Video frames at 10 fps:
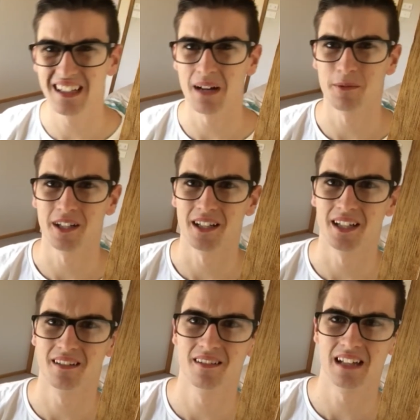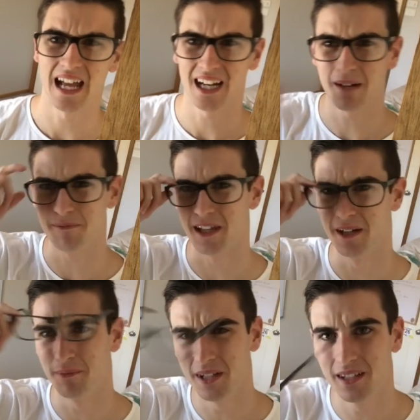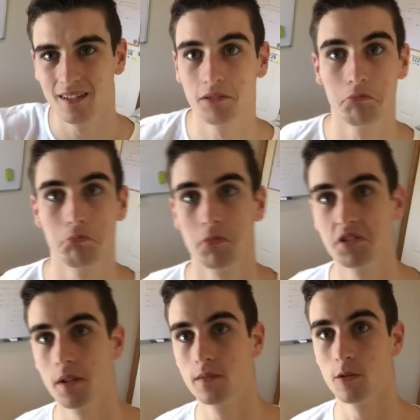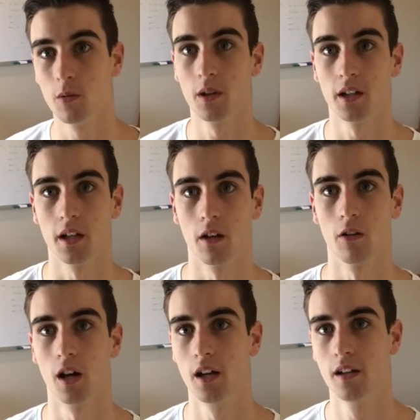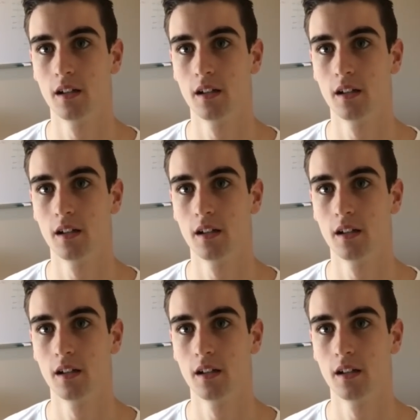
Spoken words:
camera to hang up there, but it seems to be working alright.